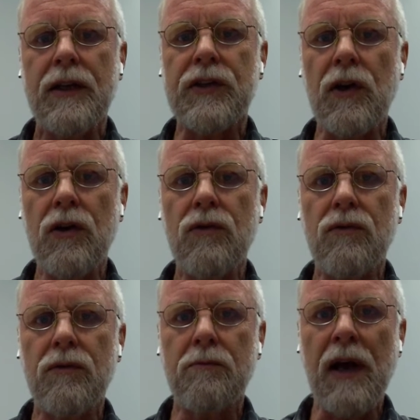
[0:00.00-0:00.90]

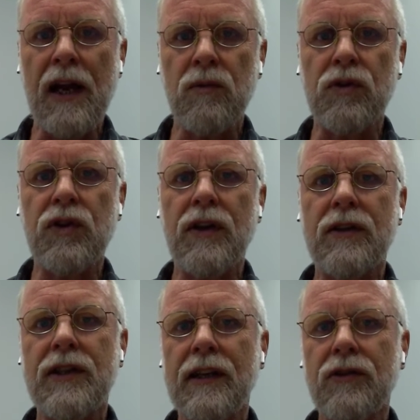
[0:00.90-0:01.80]
So Martin will
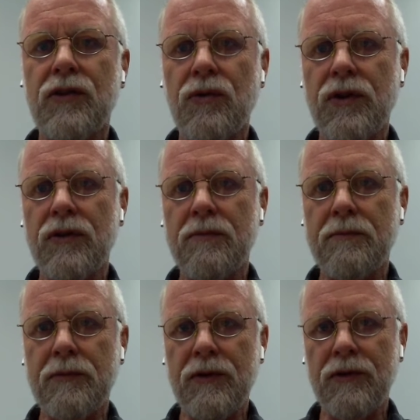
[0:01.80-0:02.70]
talk you
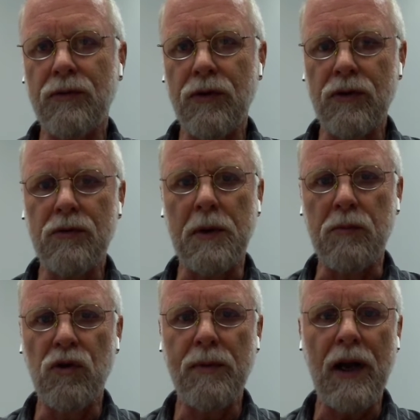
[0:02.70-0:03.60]
through a little bit
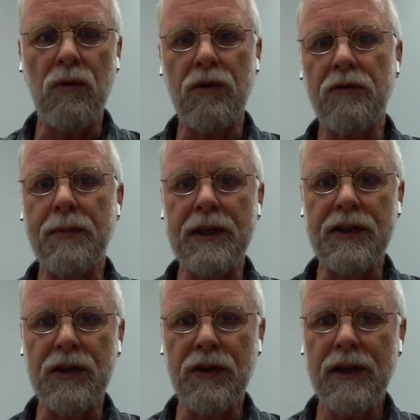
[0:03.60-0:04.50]
more about what we've
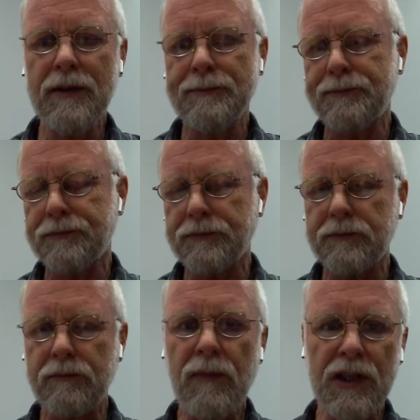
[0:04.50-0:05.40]
been doing,
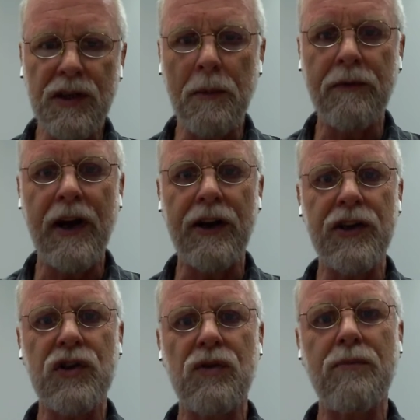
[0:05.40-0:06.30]
some of our
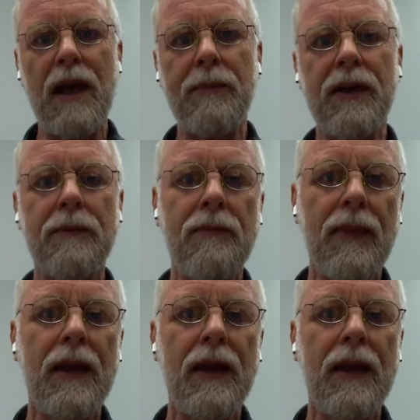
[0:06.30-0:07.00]
initial mapping.